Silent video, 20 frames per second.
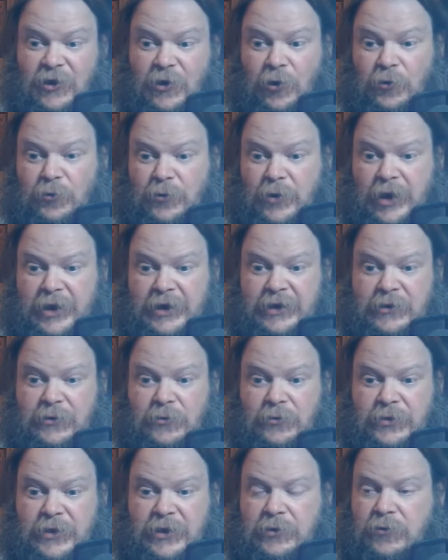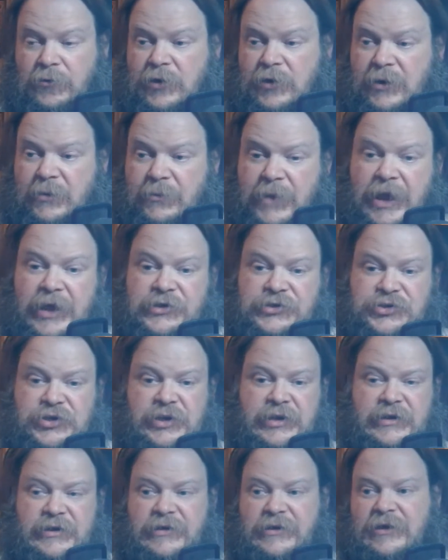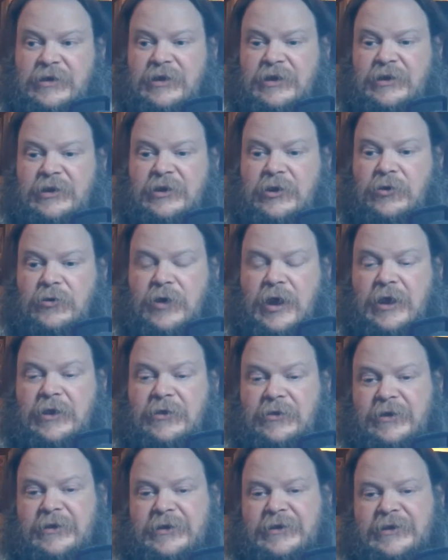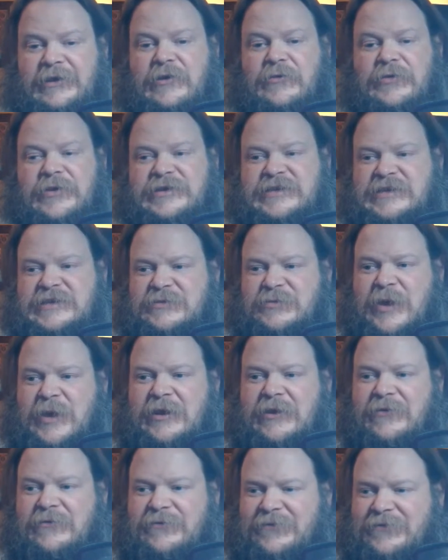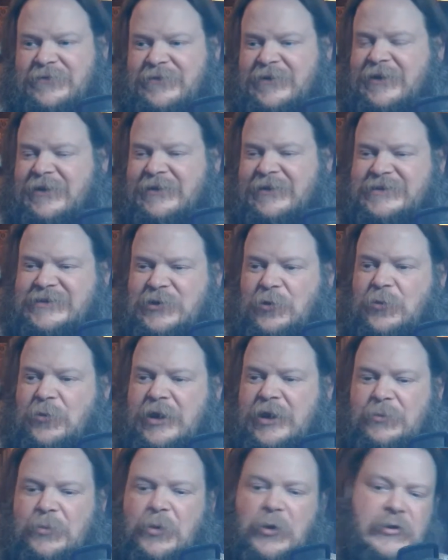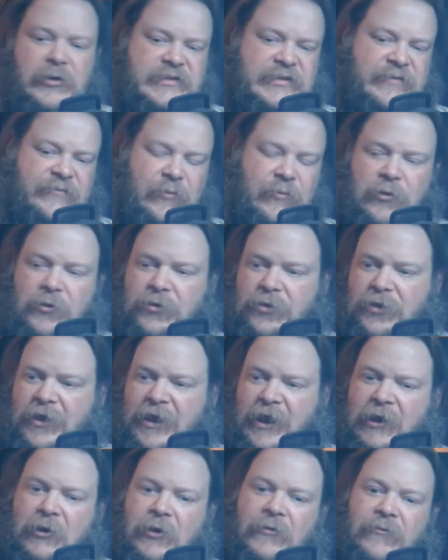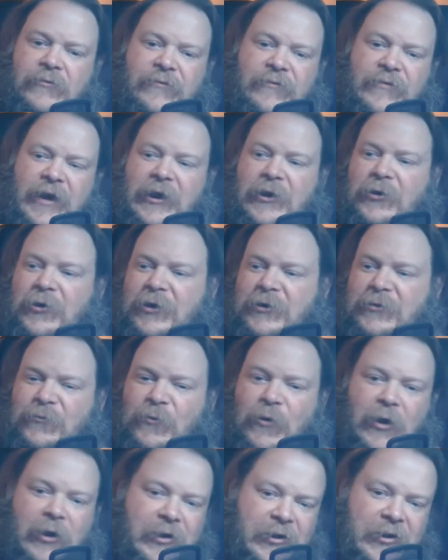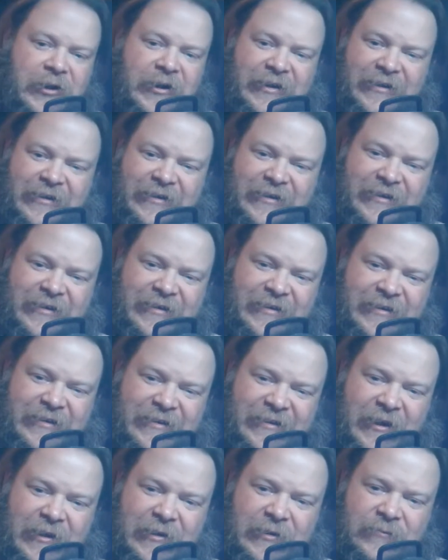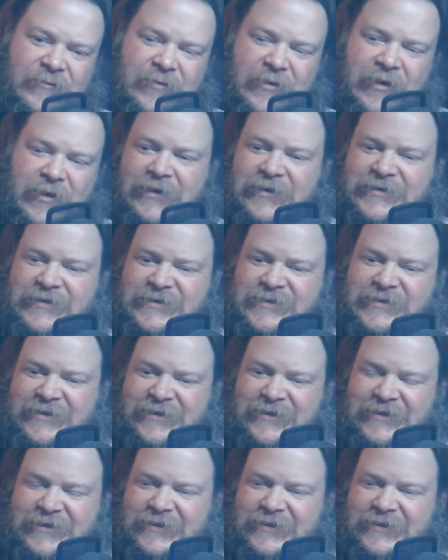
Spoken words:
already or that you can imagine, and this is made of so many parts of earth, air, fire, and water kind of things.